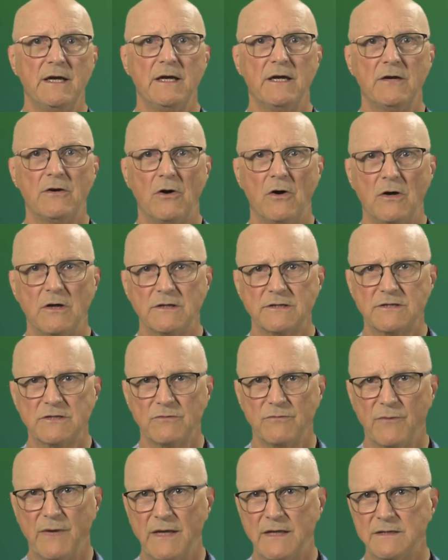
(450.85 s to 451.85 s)
It
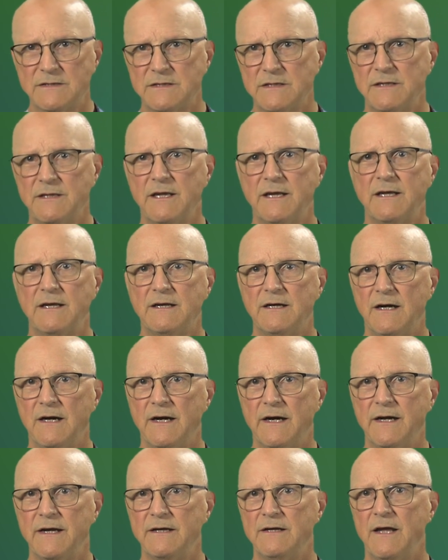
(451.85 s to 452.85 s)
also means that the
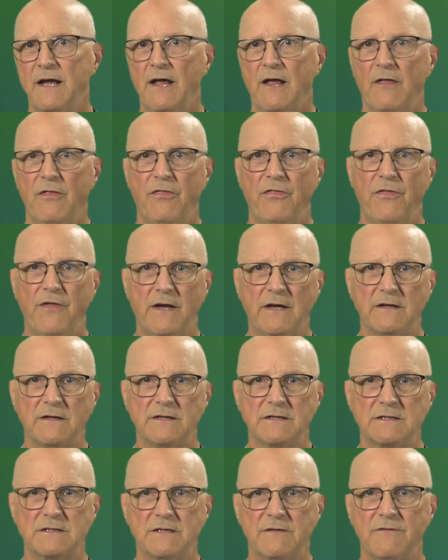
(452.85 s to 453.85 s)
kind and
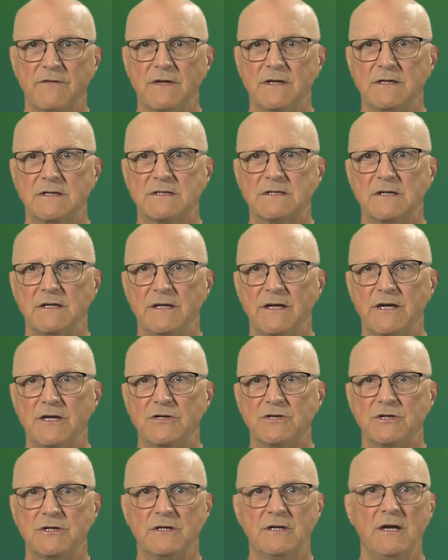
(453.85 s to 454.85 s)
thickness of the
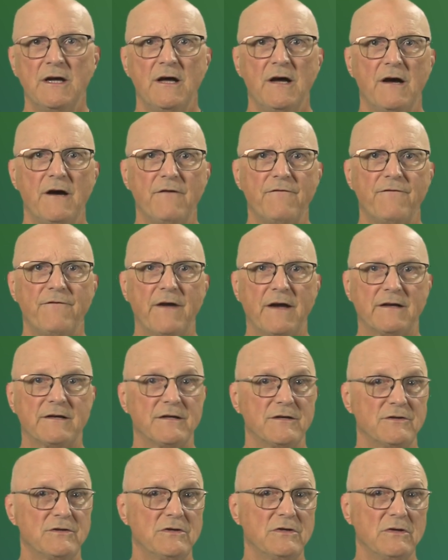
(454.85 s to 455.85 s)
insulation
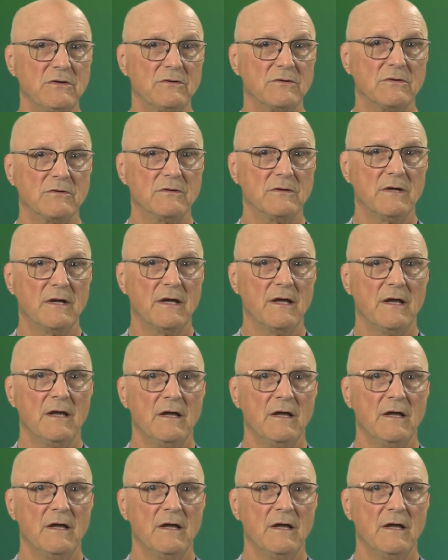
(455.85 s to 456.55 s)
affect it too.